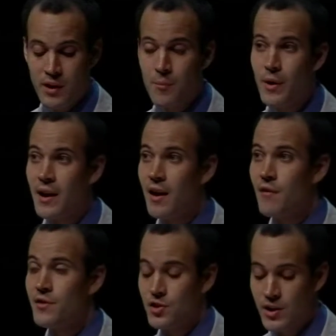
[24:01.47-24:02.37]
we can buy
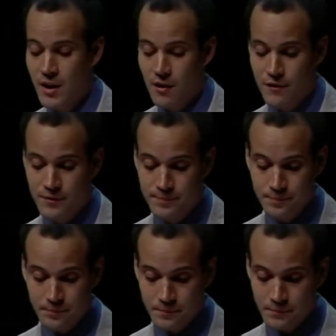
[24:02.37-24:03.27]
off the shelf.
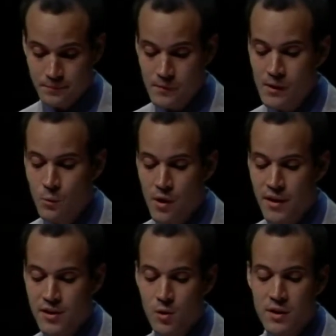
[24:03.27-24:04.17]
Where
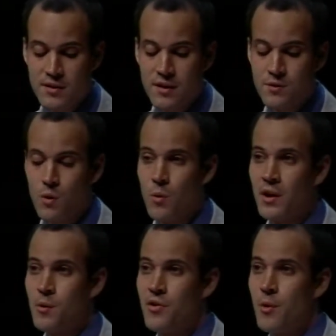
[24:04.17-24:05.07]
they don't exist, we're
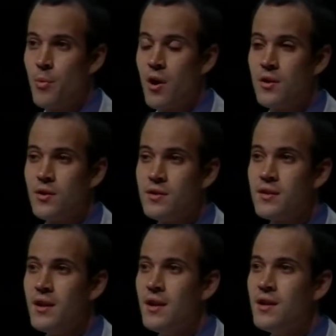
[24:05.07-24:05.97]
working with our
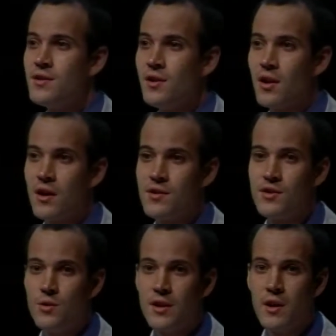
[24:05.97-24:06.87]
partners, Silicon
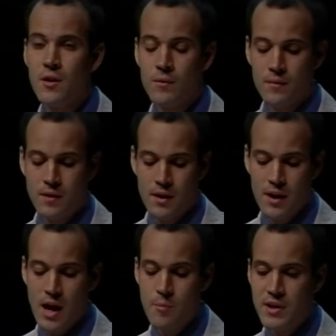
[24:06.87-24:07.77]
Studio,
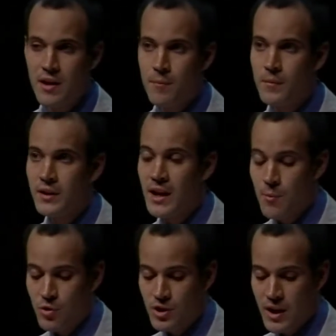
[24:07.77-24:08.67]
IBM, and
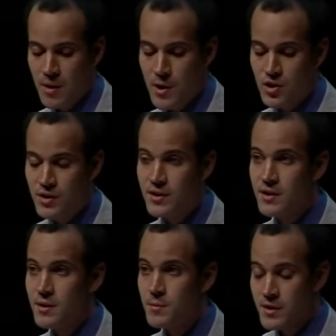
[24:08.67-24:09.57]
Cambridge Animation
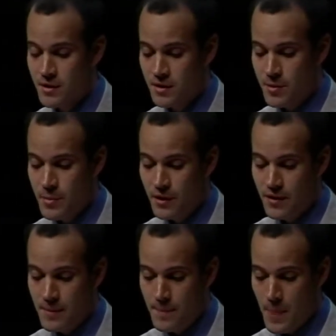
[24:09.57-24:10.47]
Systems, to build
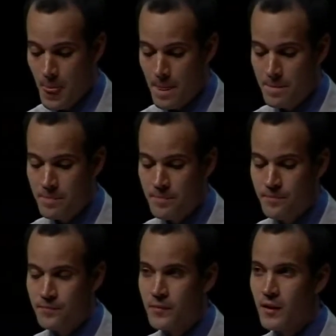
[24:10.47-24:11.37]
them.
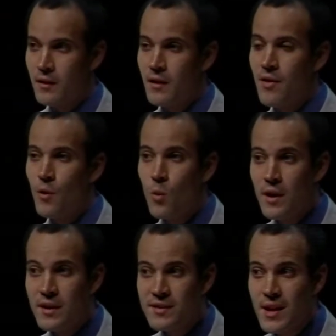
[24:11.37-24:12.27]
The
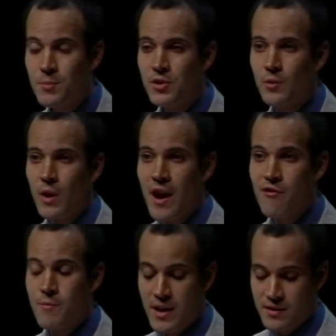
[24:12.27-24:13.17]
one exception we
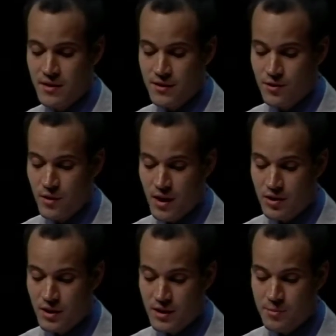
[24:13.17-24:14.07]
have made to this
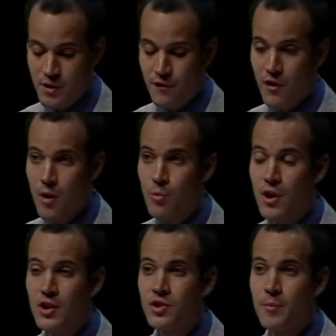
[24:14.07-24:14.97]
strategy has been for our
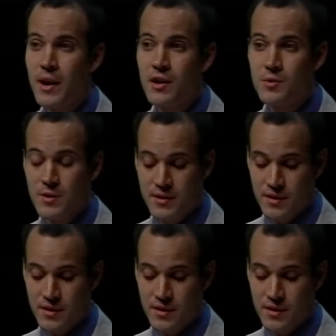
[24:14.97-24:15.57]
production management